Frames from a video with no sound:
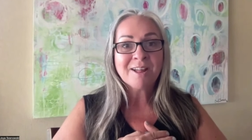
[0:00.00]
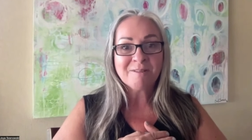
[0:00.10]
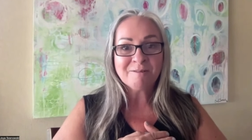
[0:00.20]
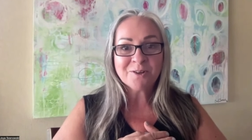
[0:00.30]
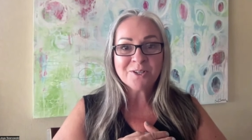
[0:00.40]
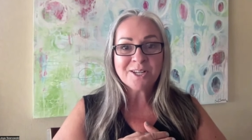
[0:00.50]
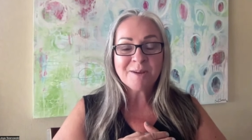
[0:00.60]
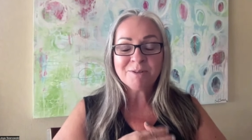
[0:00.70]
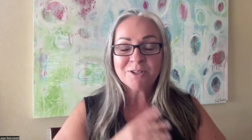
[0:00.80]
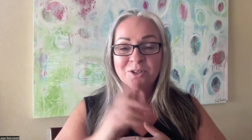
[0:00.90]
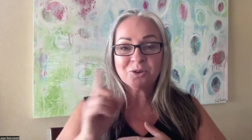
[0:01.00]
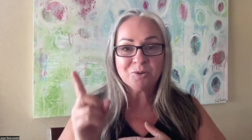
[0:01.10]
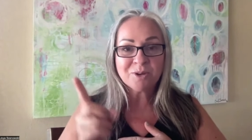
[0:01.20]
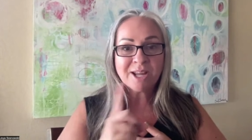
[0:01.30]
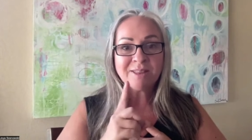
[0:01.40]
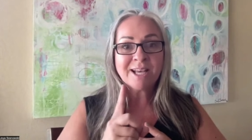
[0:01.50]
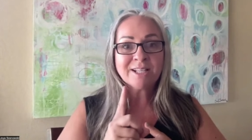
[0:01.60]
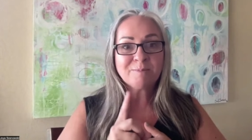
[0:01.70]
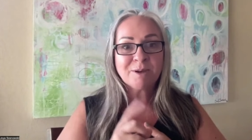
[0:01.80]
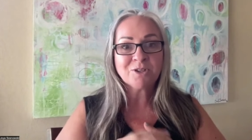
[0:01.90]
And the first step is to create
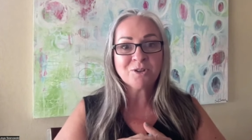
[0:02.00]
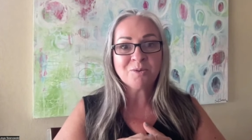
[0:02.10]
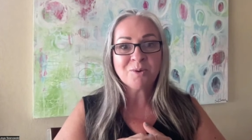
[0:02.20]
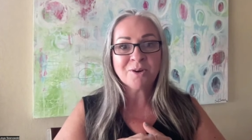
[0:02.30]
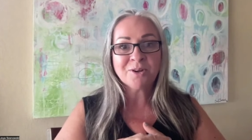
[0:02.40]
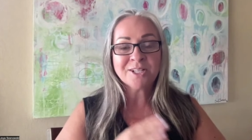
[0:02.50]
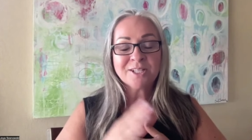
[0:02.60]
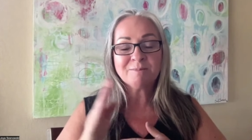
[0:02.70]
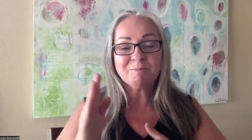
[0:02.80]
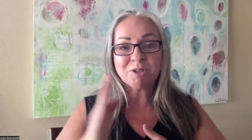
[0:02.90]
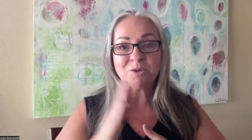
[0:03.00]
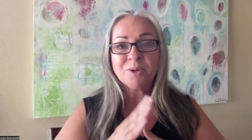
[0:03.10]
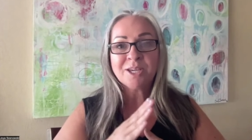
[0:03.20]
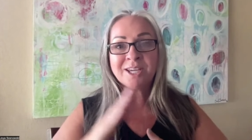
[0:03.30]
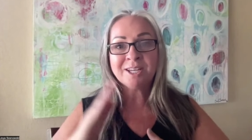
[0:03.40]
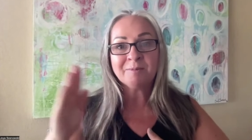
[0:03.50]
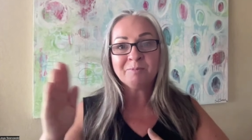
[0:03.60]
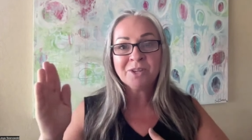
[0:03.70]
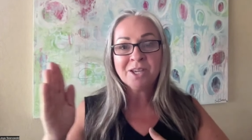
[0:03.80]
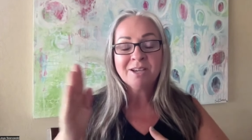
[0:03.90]
that spatial awareness
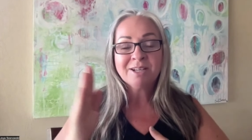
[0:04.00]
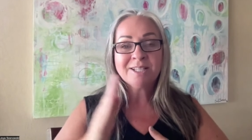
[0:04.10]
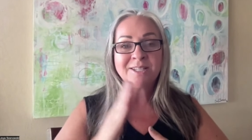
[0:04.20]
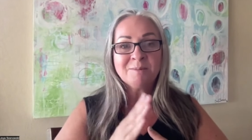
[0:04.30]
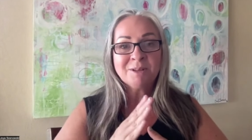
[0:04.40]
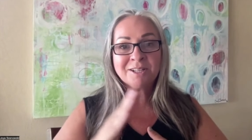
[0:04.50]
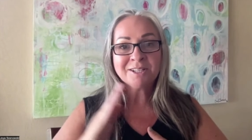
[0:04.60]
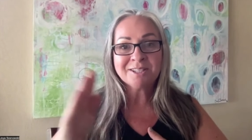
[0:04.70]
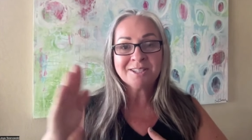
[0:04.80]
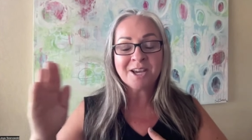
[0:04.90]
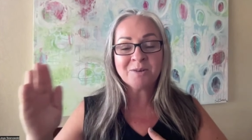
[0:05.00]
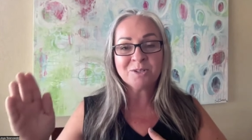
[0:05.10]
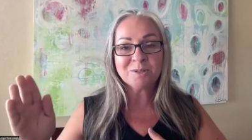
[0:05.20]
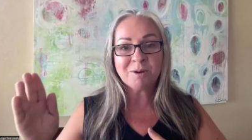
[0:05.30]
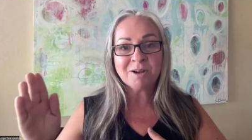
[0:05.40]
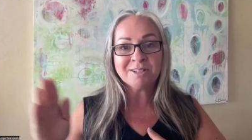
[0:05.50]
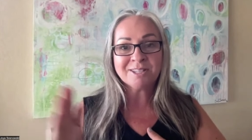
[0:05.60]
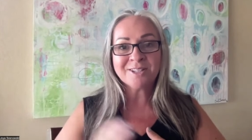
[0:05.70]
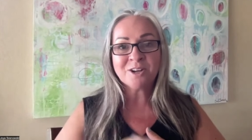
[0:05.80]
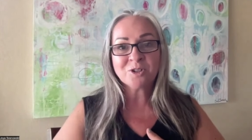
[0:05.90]
between stimulus and
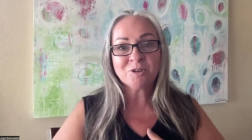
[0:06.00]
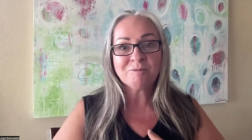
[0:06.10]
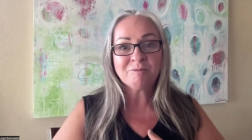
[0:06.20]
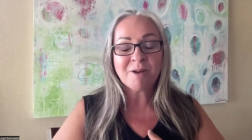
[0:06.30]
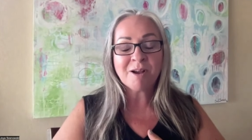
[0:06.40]
response. And Dr.